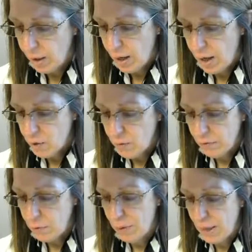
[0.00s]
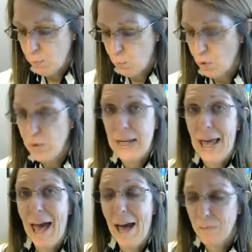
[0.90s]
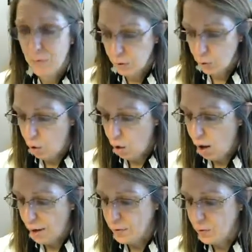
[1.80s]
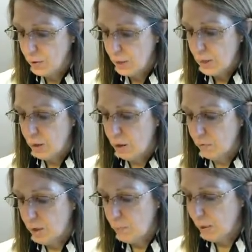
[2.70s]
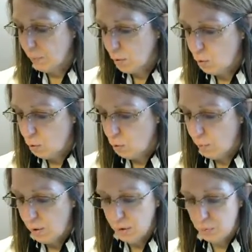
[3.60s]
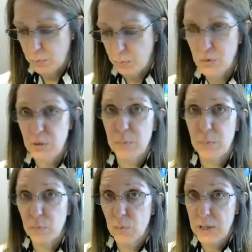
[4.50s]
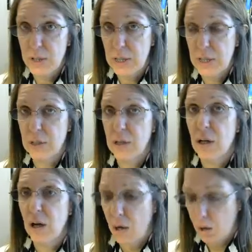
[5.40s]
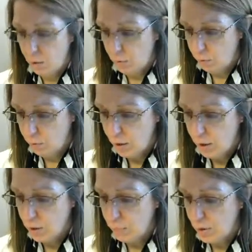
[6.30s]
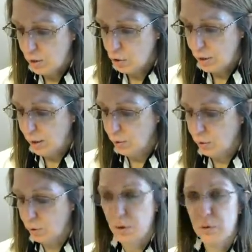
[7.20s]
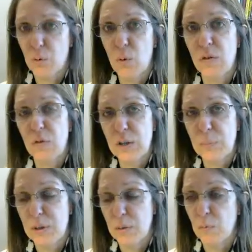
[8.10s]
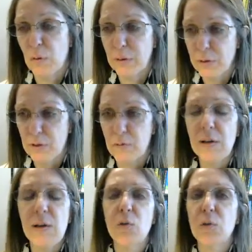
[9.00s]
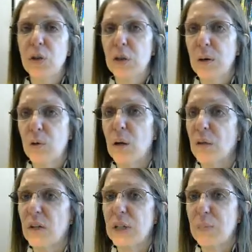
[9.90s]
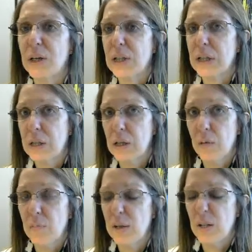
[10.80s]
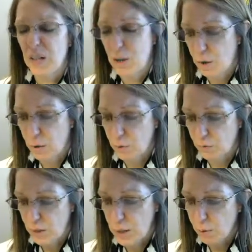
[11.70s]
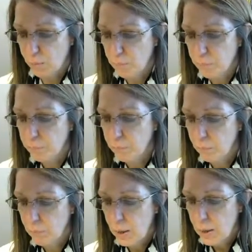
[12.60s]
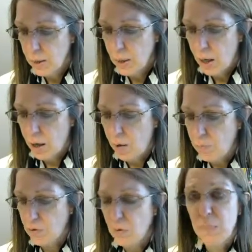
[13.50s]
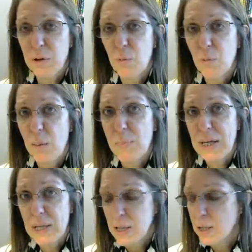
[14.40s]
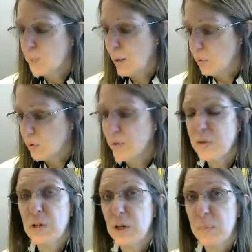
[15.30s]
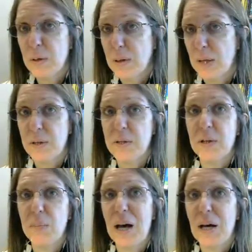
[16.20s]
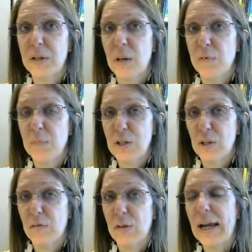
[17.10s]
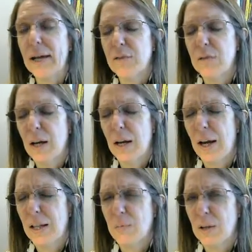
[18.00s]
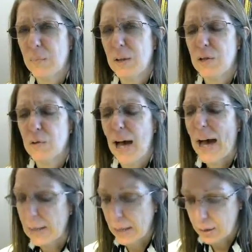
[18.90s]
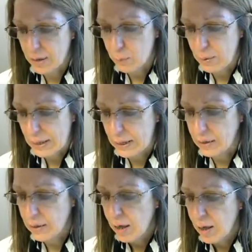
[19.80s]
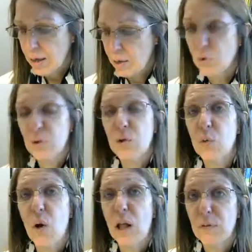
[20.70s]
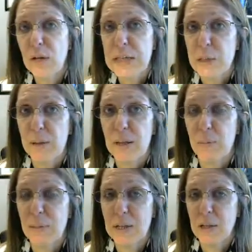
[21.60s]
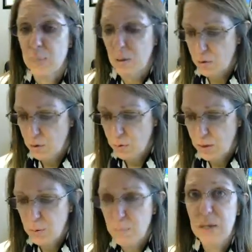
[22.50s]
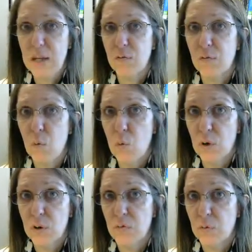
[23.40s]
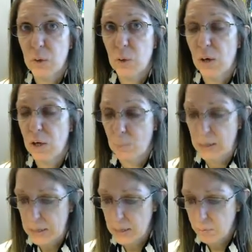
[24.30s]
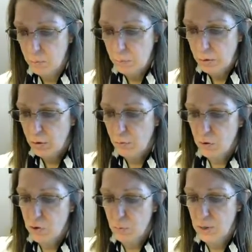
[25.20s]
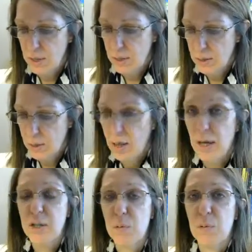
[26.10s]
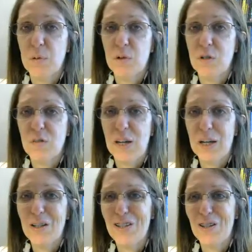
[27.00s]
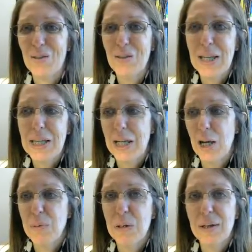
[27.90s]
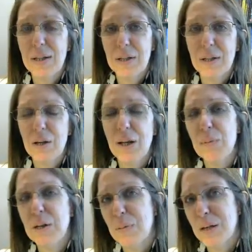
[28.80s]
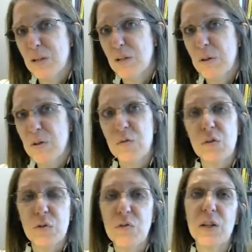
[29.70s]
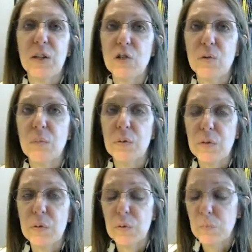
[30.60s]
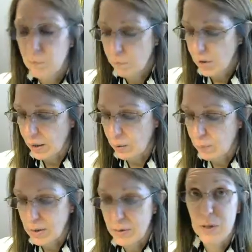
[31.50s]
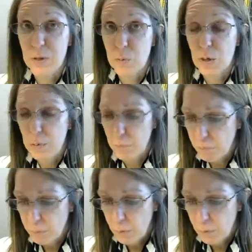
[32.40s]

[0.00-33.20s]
And you have to pay more than half of the cost of keeping up the home that was a principal residence of a dependent child or other qualified dependent relative. We'll talk about qualified dependents in another video. So abandoned spouse, let's talk about that. That's at the top of page 11. I highly recommend you highlight this, because in order to qualify as an abandoned spouse, you need to meet 4 different requirements. The first one is a separate return is filed. So you can't be an abandoned spouse if you're filing a joint return. That kind of makes sense, right?